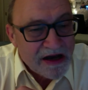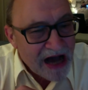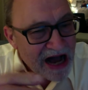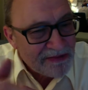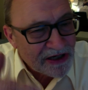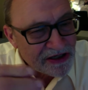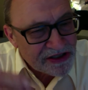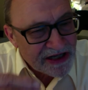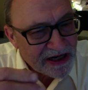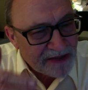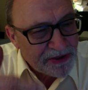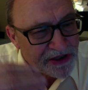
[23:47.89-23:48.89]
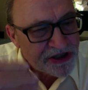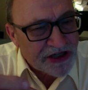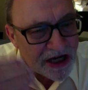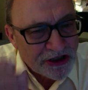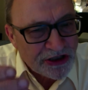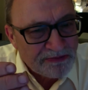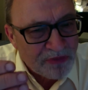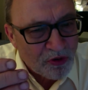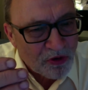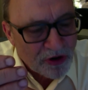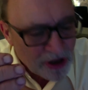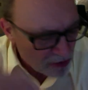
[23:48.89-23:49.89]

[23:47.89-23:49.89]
I'm going to set up a discussion board